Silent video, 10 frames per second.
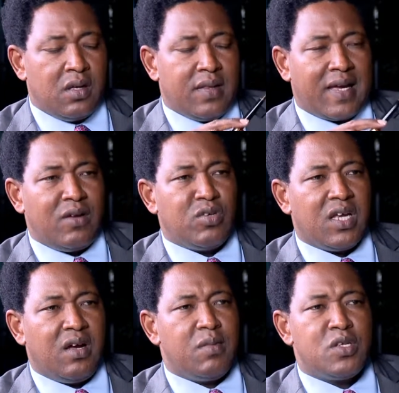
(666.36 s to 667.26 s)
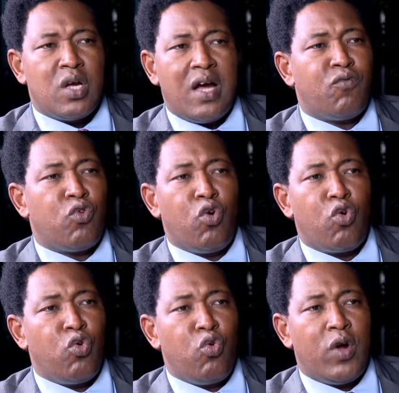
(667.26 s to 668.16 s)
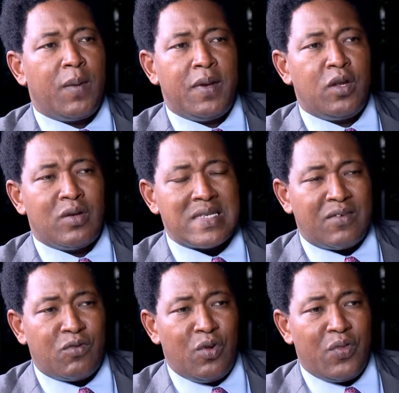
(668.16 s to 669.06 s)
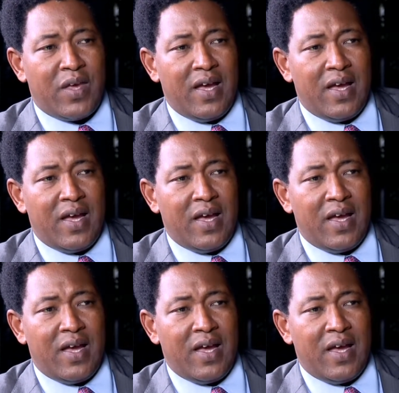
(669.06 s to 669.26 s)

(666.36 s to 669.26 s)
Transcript: The county governments have no clue what medicals have gone there.